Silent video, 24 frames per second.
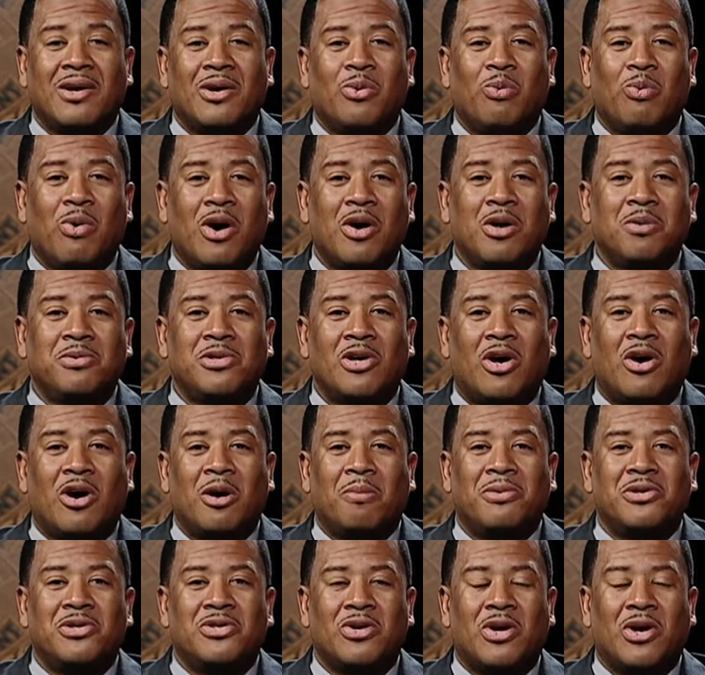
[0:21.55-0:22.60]
Welcome to On
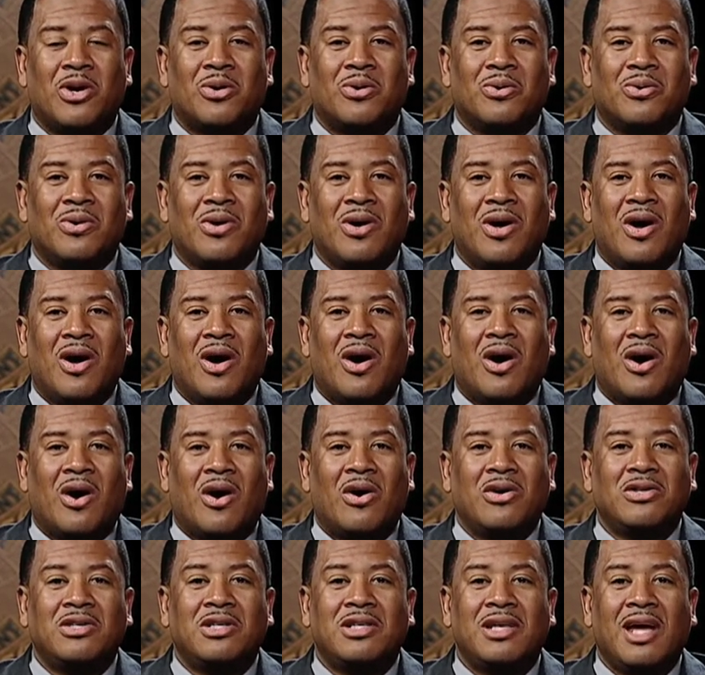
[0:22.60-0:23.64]
Patrol.
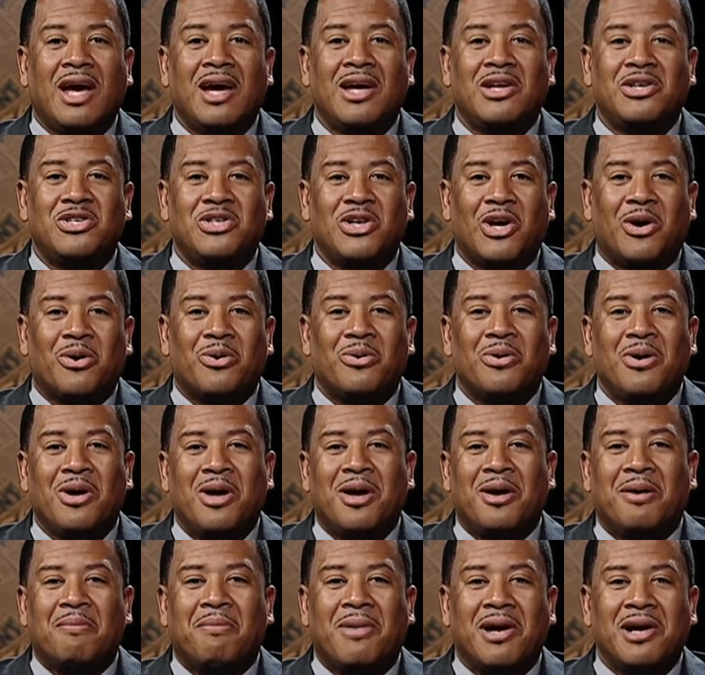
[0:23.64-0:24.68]
On today's show,
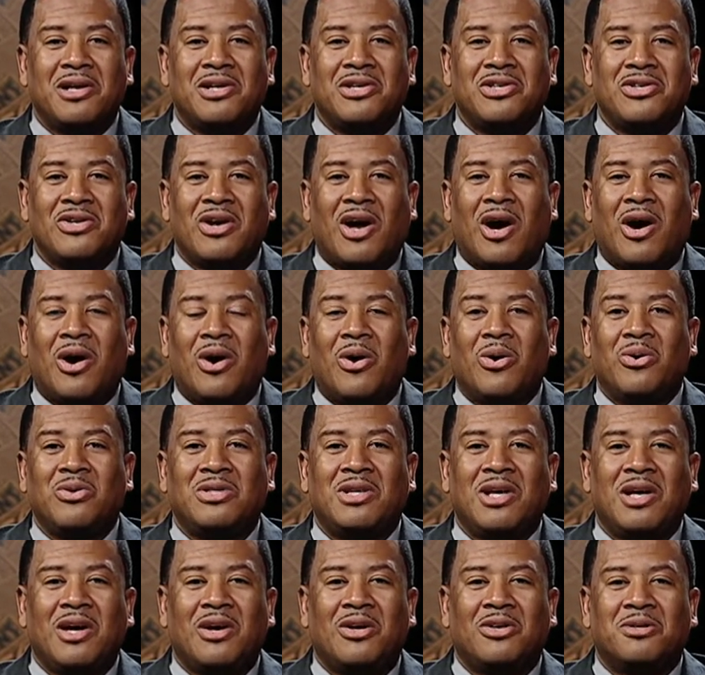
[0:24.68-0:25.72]
making sure our
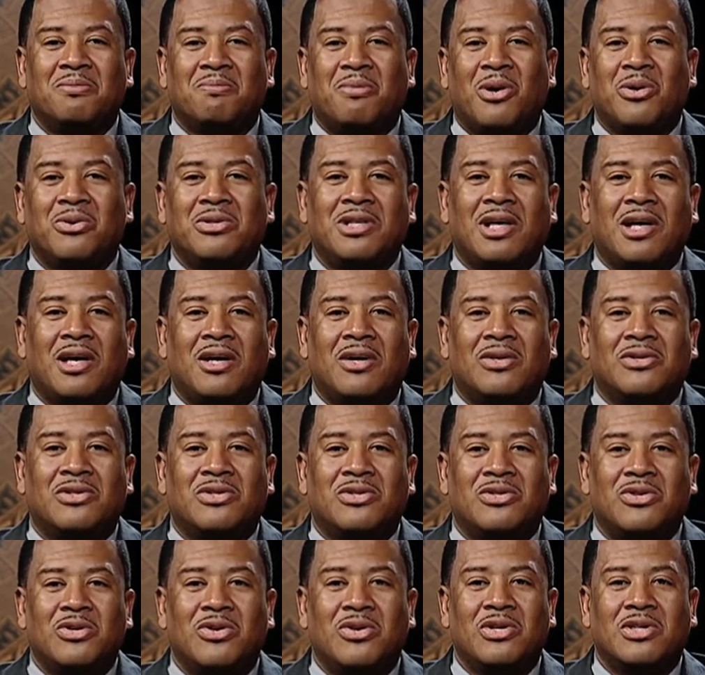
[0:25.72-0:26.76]
hotels, motels,
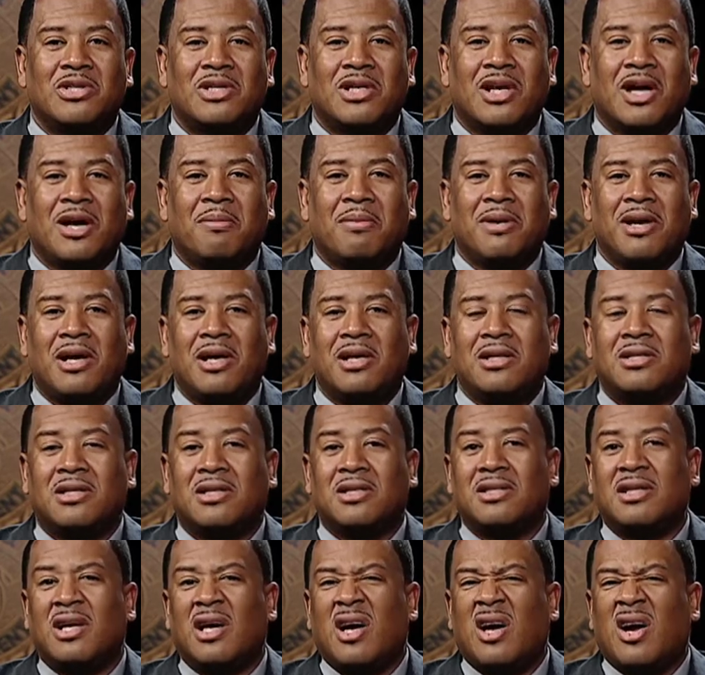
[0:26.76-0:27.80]
and tourist
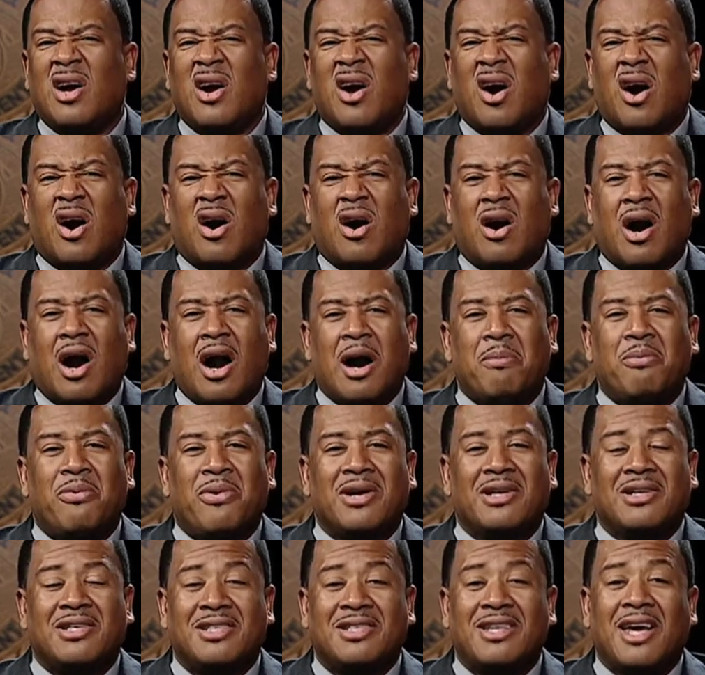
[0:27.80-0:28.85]
accommodations are
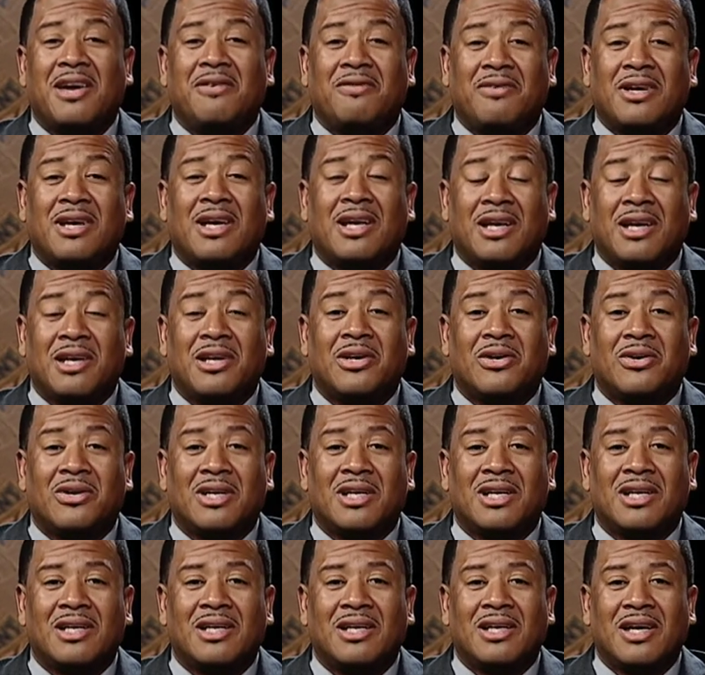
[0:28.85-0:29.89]
operating safely and legally.